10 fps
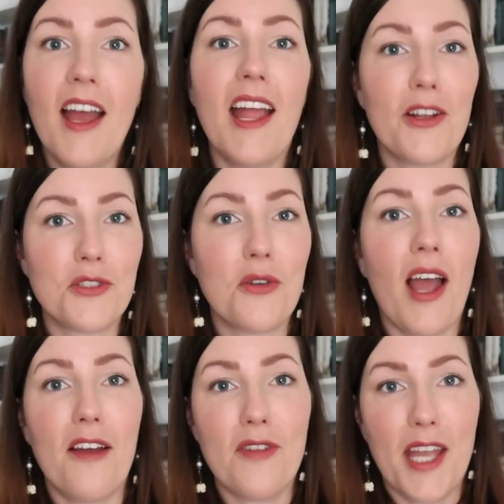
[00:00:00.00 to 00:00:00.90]
and also
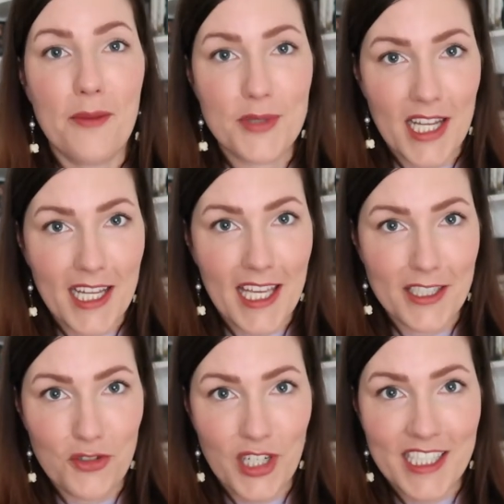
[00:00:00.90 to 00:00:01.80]
have a
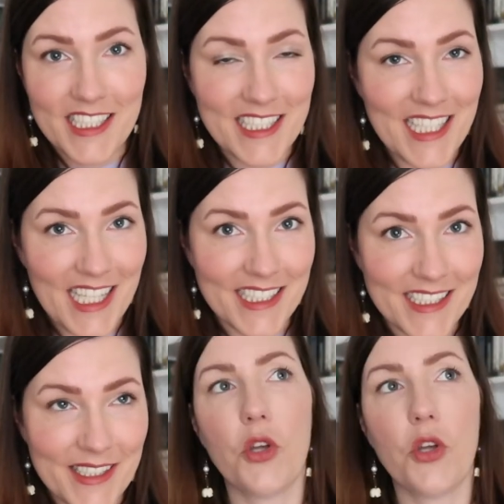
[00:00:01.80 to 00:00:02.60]
psychiatric disease.